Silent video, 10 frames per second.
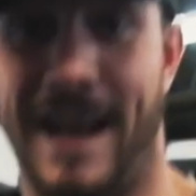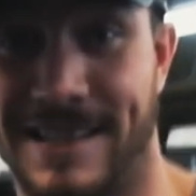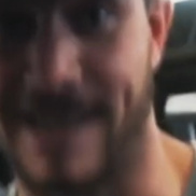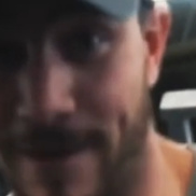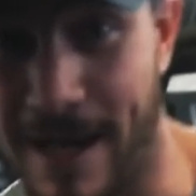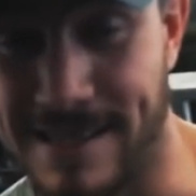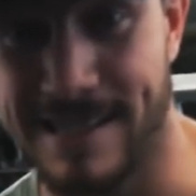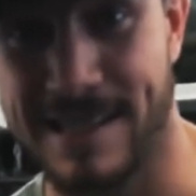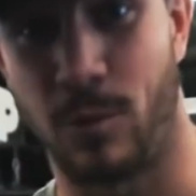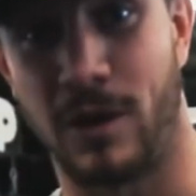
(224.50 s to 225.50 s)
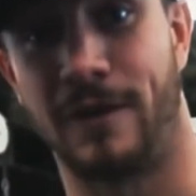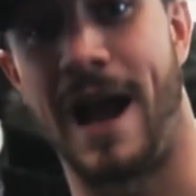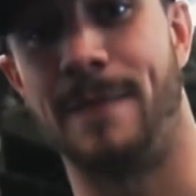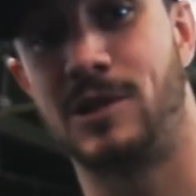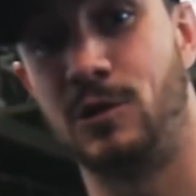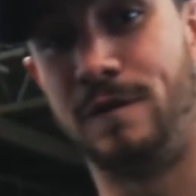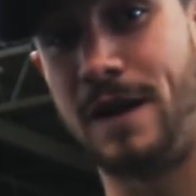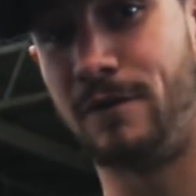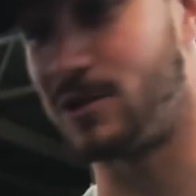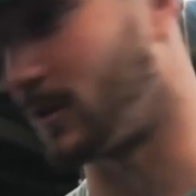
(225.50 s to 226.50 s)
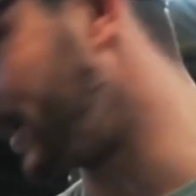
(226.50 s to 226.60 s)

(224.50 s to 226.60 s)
Next up, guys, this is one of our absolute favorites.